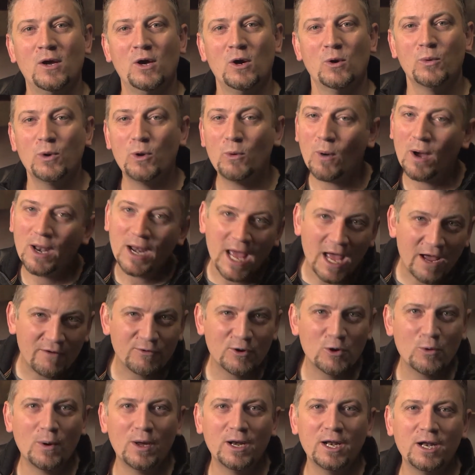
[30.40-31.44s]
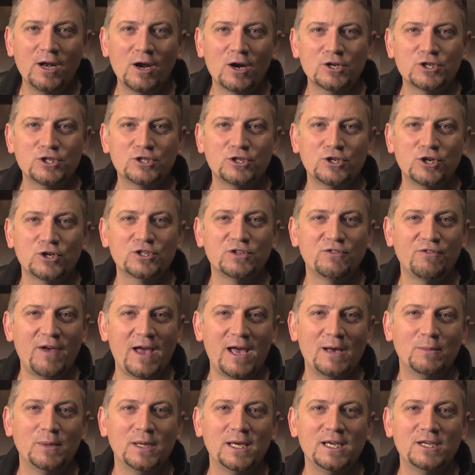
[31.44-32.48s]
We want everyone in our church
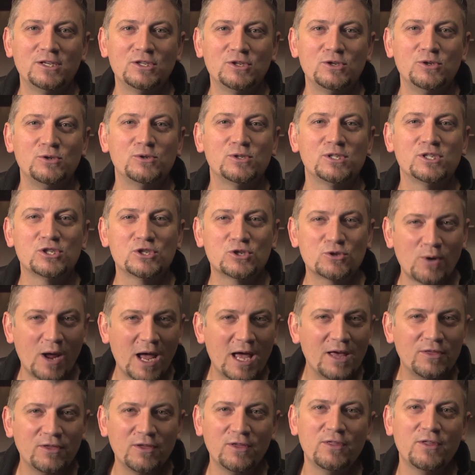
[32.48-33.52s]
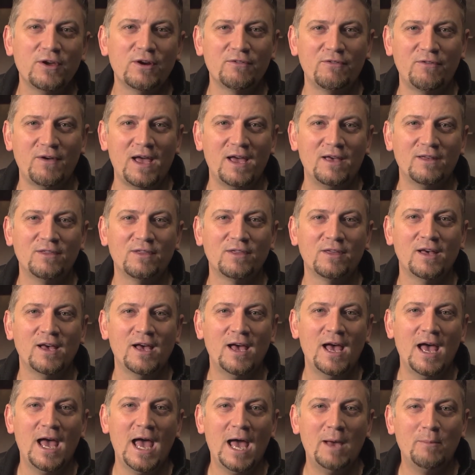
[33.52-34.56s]
family to strengthen their faith
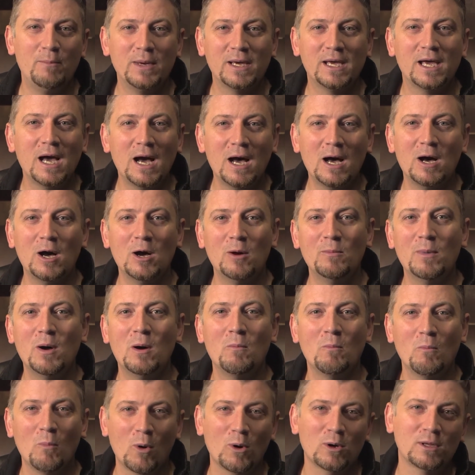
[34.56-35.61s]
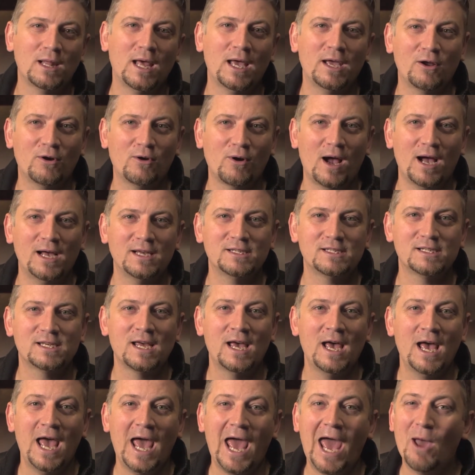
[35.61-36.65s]
and become more like Christ.
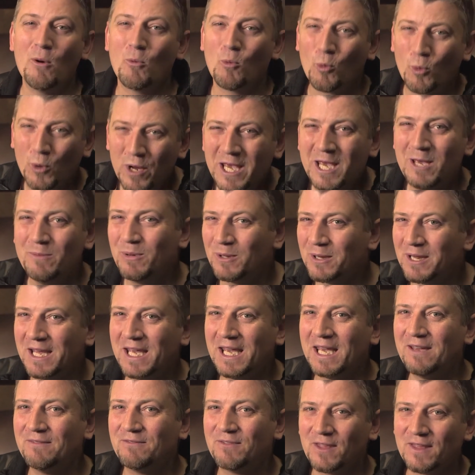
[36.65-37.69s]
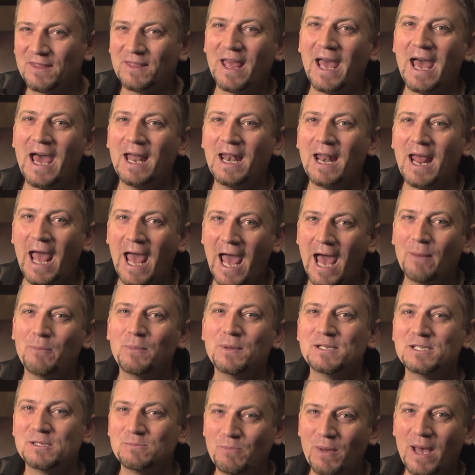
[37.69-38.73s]
And we believe that that
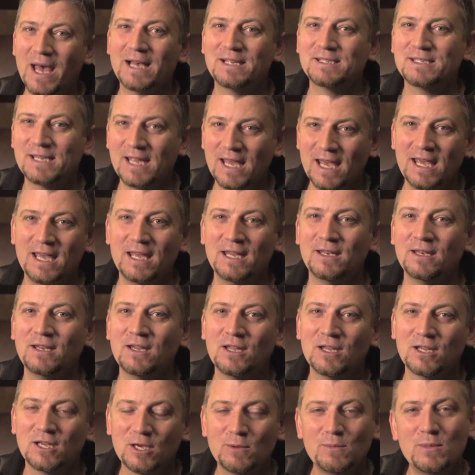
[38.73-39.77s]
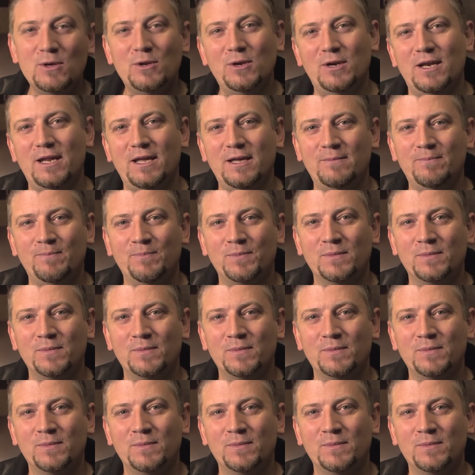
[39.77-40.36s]
happens best in community.